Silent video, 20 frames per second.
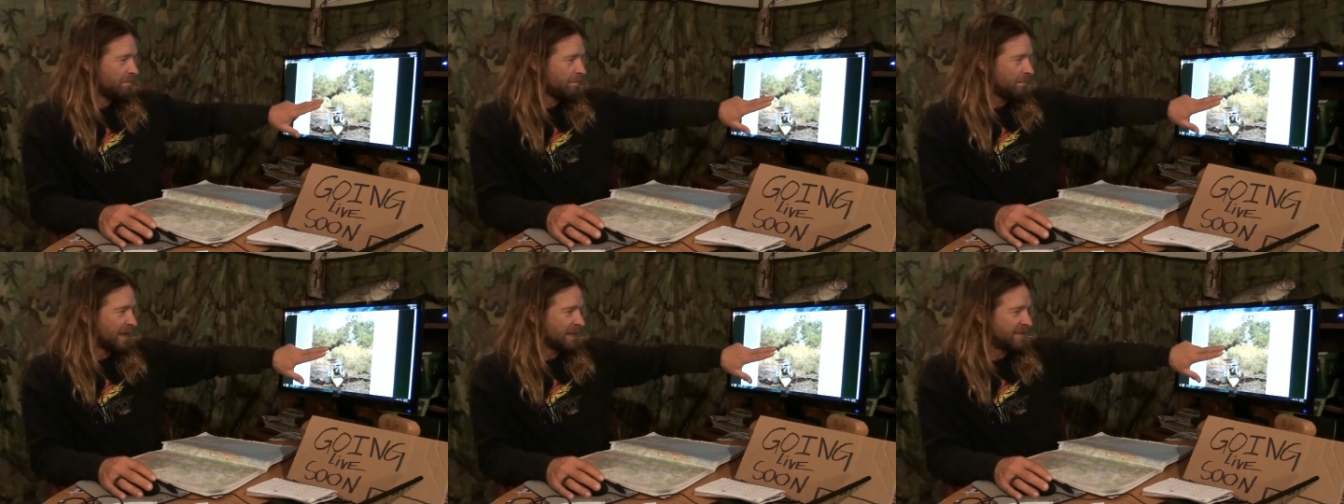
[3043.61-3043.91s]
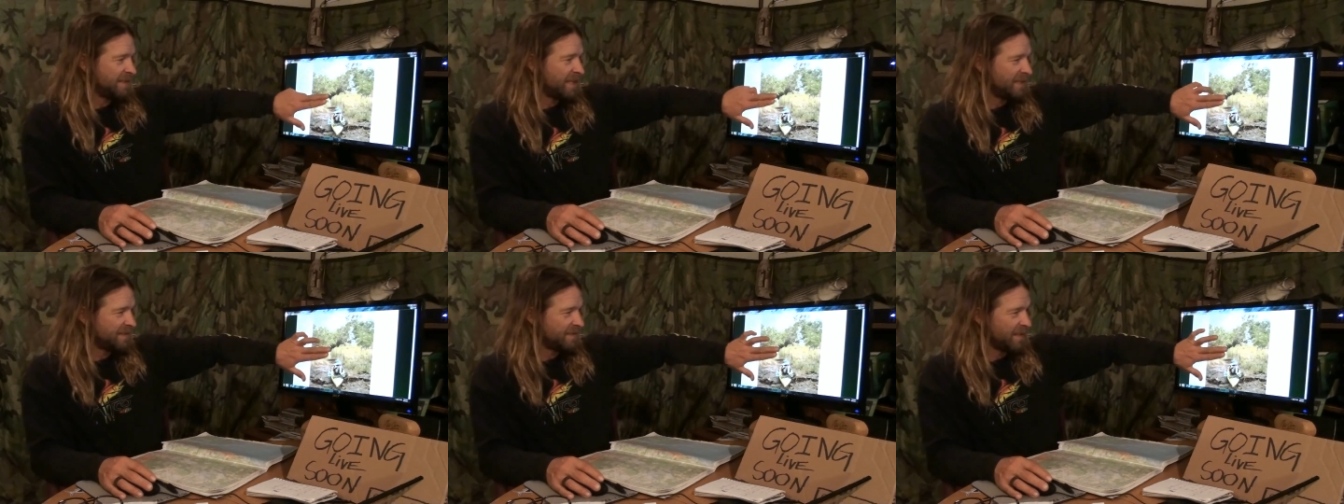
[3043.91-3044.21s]
My
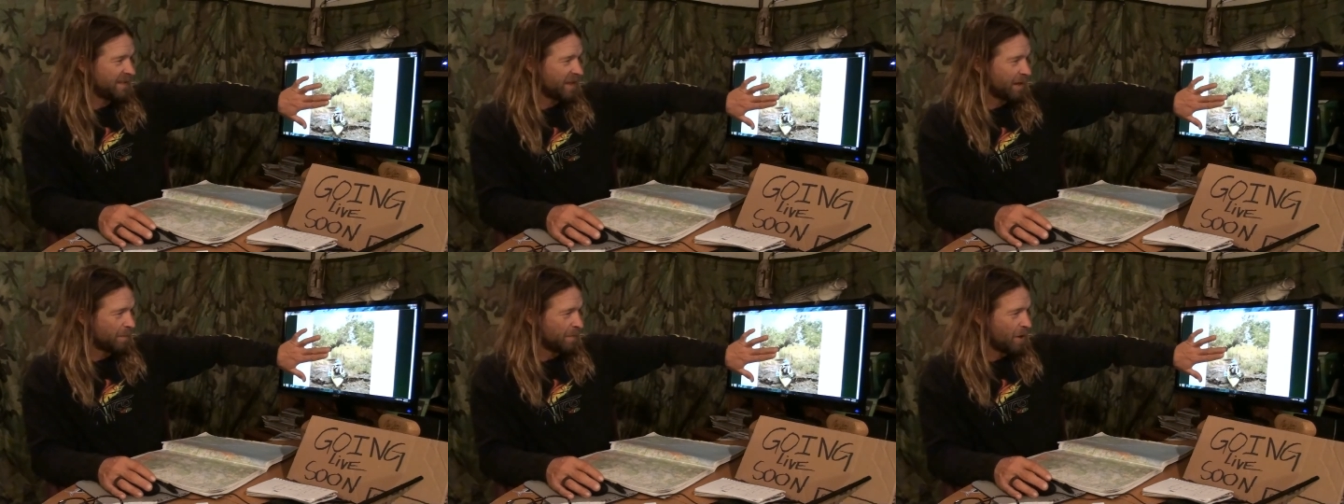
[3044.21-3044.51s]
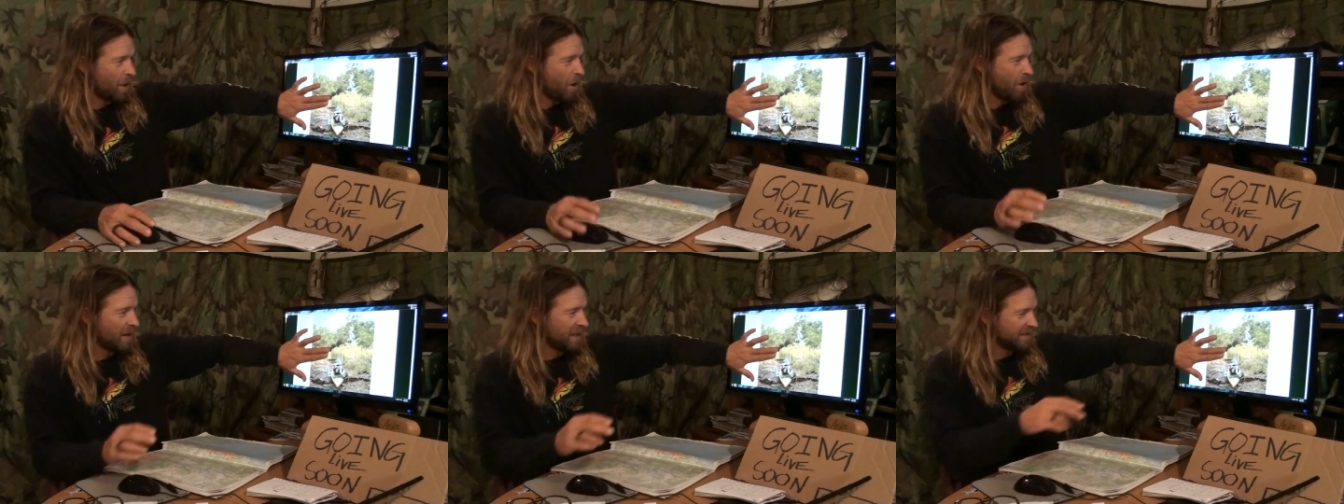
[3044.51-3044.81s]
tent's in there,
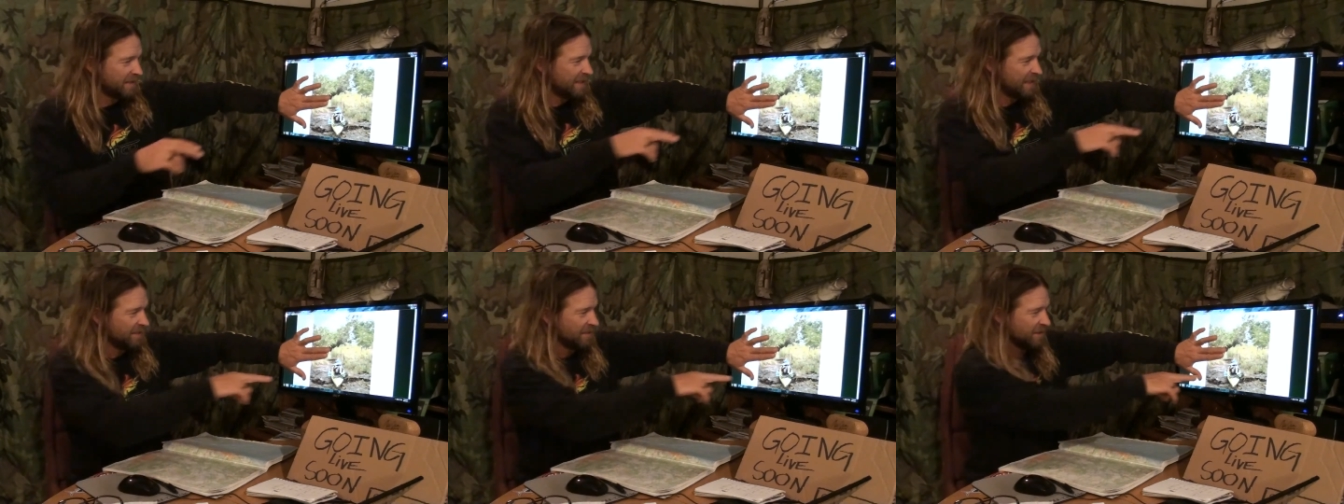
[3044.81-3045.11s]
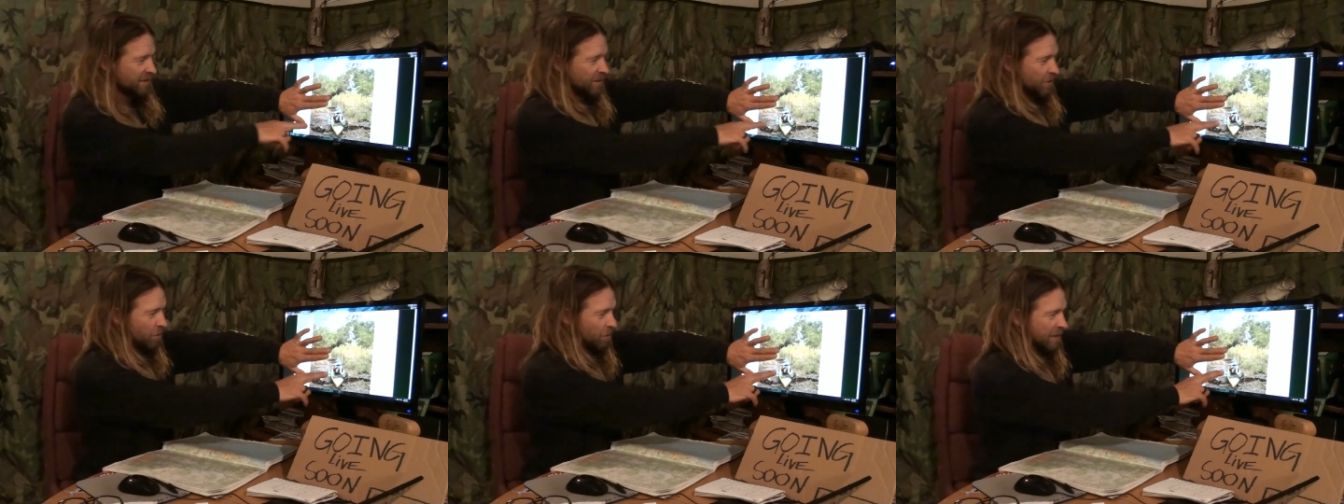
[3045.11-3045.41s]
but all I see is
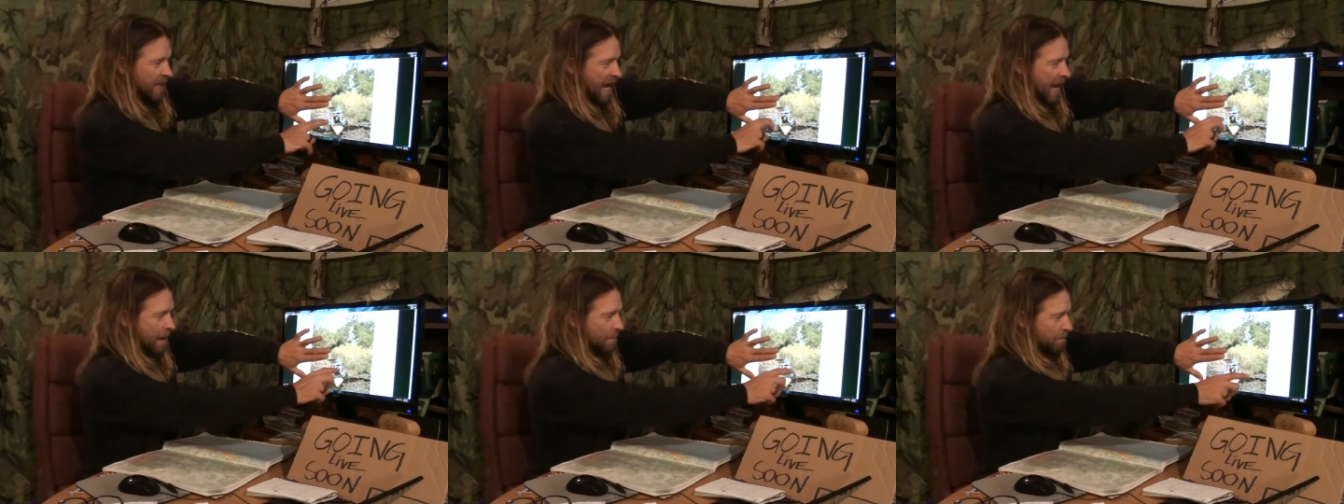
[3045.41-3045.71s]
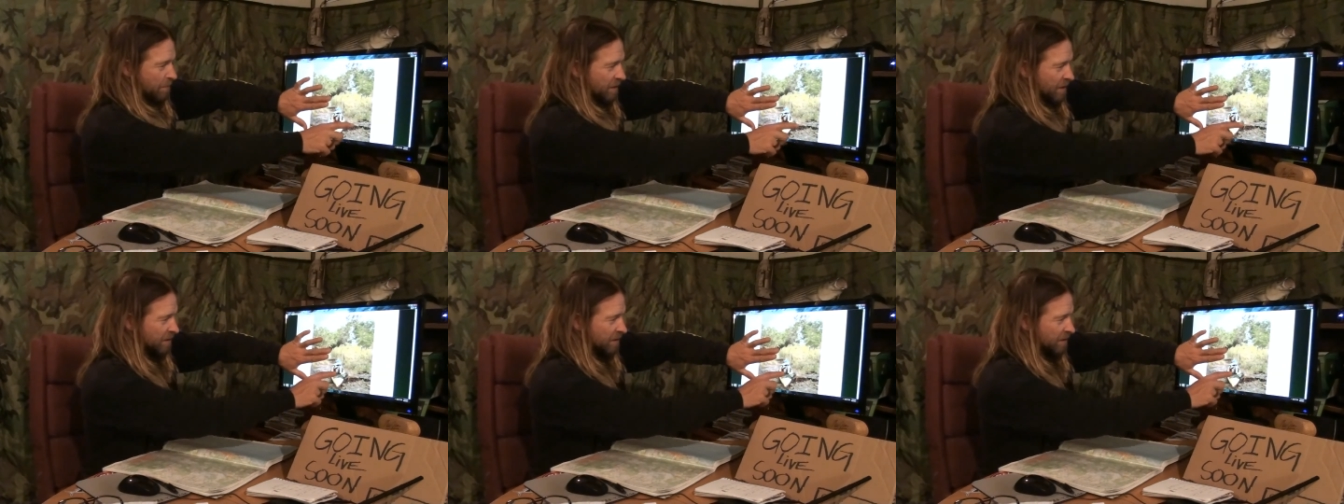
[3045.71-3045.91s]
this little gap,